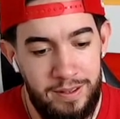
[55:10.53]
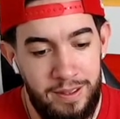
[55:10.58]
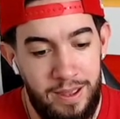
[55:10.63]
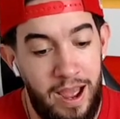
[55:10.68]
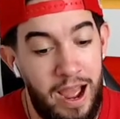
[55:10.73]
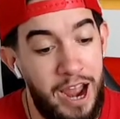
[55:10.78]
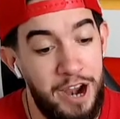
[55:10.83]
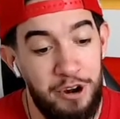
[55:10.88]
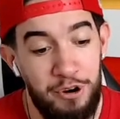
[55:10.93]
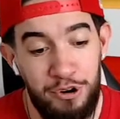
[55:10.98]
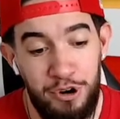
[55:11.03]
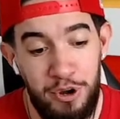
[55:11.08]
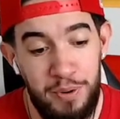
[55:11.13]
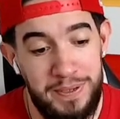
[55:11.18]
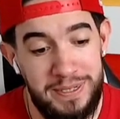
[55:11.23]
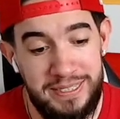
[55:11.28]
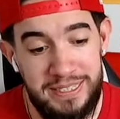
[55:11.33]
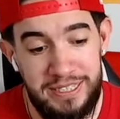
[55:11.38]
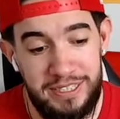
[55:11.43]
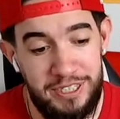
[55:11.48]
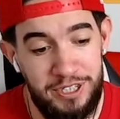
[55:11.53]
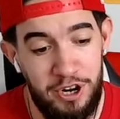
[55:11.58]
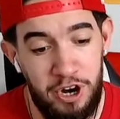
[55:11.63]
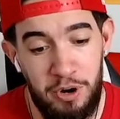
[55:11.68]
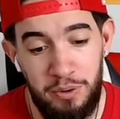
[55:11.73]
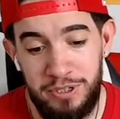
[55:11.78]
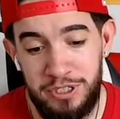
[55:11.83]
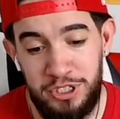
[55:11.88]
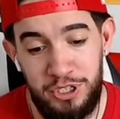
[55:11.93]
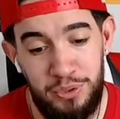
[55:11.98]
I don't know what DTR
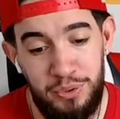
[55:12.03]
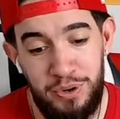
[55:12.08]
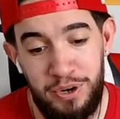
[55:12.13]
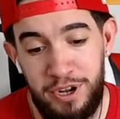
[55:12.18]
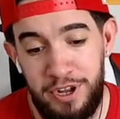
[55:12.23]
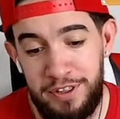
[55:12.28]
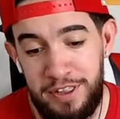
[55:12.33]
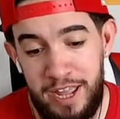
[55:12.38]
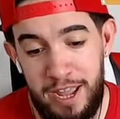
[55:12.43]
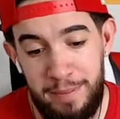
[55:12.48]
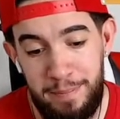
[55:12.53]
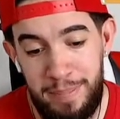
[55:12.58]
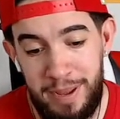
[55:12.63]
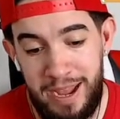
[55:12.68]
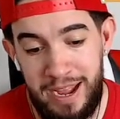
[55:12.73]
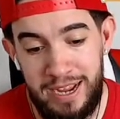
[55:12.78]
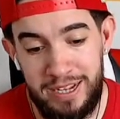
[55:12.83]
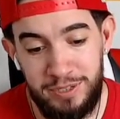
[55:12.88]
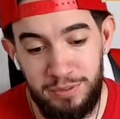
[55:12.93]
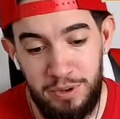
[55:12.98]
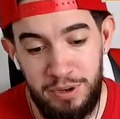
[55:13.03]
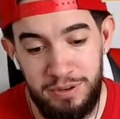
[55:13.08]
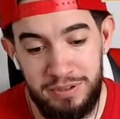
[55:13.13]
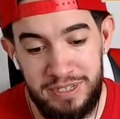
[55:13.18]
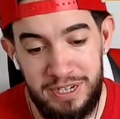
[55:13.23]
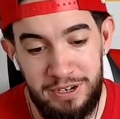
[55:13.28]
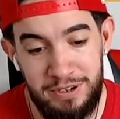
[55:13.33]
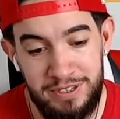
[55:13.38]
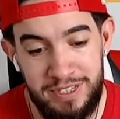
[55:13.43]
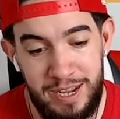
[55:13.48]
was doing on that pass where it was
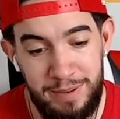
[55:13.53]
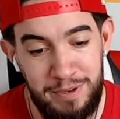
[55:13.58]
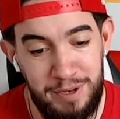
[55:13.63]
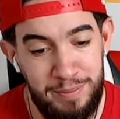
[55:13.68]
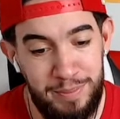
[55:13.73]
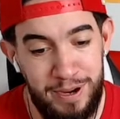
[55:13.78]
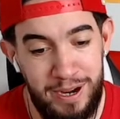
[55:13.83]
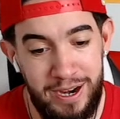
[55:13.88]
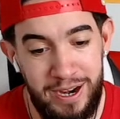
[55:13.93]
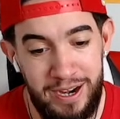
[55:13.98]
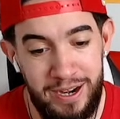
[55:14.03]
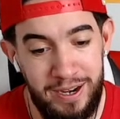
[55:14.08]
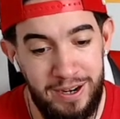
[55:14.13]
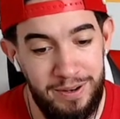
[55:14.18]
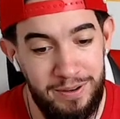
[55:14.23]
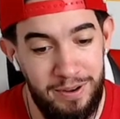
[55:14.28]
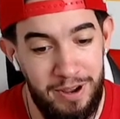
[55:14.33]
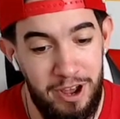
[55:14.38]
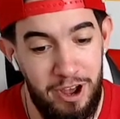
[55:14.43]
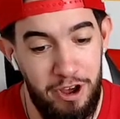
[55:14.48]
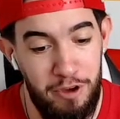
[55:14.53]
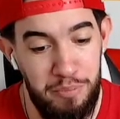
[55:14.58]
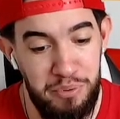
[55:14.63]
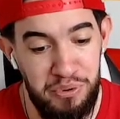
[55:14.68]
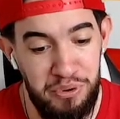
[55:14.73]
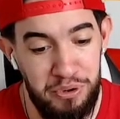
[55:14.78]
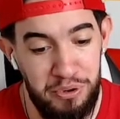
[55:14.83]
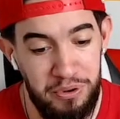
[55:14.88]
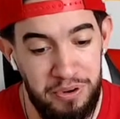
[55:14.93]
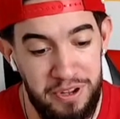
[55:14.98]
intercepted by
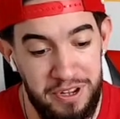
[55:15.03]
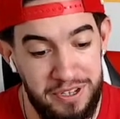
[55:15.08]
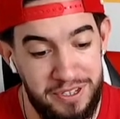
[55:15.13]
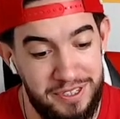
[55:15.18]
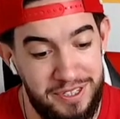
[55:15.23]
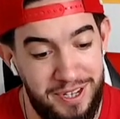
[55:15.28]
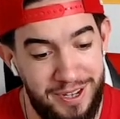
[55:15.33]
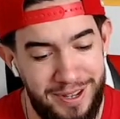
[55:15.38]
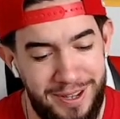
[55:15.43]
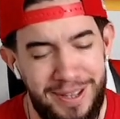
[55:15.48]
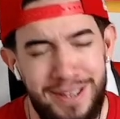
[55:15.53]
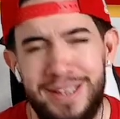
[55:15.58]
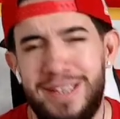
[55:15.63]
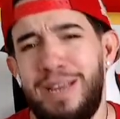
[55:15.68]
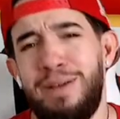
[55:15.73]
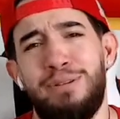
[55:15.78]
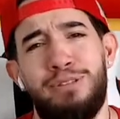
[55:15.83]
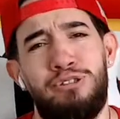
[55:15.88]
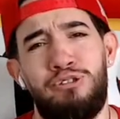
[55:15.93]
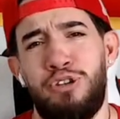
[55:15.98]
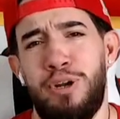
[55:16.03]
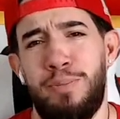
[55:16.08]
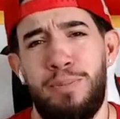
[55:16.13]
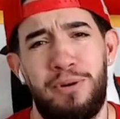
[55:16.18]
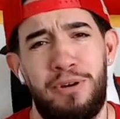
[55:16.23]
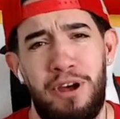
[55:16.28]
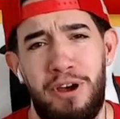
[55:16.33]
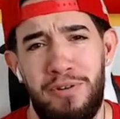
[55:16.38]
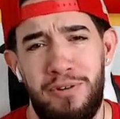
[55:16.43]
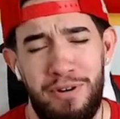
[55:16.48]
Boodle because it was triple
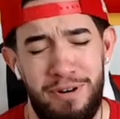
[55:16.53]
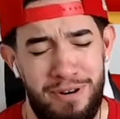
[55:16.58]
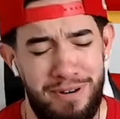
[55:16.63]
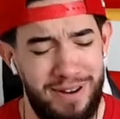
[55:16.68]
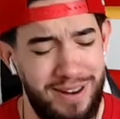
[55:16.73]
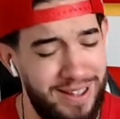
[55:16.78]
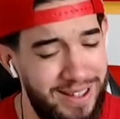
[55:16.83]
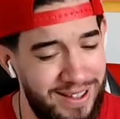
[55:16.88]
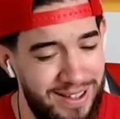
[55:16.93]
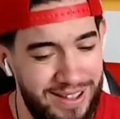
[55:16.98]
covered.